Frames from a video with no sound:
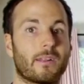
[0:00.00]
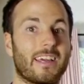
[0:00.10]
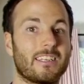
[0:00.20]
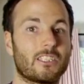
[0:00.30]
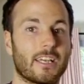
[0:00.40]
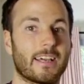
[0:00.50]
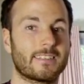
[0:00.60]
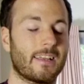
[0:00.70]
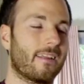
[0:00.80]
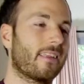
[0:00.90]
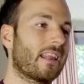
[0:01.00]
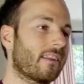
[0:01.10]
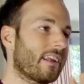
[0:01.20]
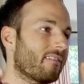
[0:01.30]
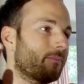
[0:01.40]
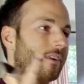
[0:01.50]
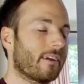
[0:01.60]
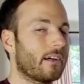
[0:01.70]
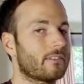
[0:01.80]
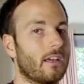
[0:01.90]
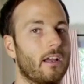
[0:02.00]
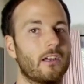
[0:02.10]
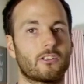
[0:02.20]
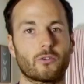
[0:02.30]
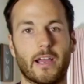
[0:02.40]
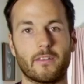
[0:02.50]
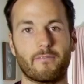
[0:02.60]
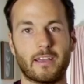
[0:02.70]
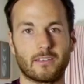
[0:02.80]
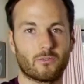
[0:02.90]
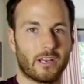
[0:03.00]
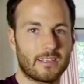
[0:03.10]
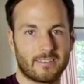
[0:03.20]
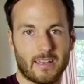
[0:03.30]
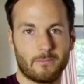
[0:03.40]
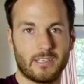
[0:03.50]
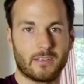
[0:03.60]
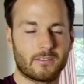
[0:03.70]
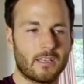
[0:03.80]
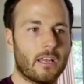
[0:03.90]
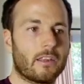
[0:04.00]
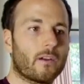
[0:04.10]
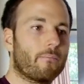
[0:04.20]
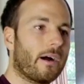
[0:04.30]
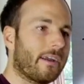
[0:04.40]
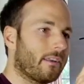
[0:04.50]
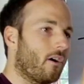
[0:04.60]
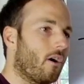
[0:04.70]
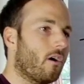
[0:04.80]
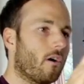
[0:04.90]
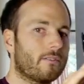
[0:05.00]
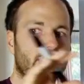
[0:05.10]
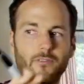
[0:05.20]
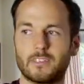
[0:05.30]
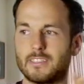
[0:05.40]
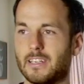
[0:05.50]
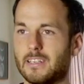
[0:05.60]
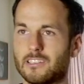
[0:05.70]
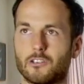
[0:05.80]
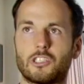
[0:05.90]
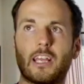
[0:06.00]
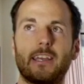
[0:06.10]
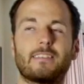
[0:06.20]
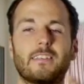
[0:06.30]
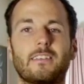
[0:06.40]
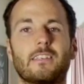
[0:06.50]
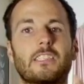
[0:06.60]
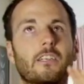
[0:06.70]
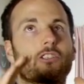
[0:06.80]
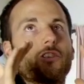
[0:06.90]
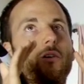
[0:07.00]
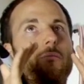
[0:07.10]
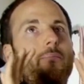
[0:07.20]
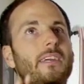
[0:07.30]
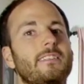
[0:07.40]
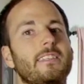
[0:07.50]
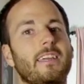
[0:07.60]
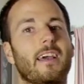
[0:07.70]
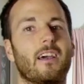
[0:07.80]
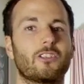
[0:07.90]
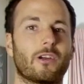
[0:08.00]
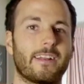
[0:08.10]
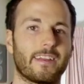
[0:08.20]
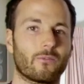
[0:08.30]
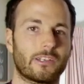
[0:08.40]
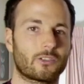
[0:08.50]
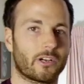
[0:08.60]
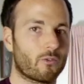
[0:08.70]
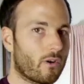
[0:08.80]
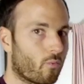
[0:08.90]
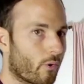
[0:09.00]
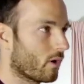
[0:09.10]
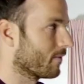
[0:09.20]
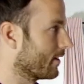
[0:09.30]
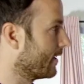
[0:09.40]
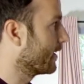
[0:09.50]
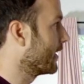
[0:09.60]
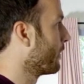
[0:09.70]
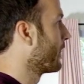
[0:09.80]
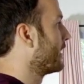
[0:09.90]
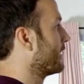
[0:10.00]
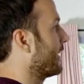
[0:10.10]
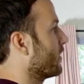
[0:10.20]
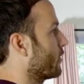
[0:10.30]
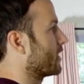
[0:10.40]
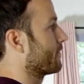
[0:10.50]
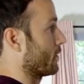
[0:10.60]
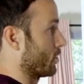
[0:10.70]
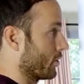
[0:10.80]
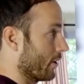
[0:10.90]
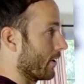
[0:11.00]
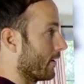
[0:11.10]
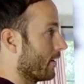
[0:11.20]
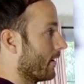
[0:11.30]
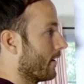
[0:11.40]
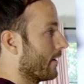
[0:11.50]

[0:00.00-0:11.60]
play chess. Let everybody else try and find the Grand Slam deals. They're buying in all different cities, they're chasing deals, they're so busy trying to get rich quick while we're over here getting rich for sure,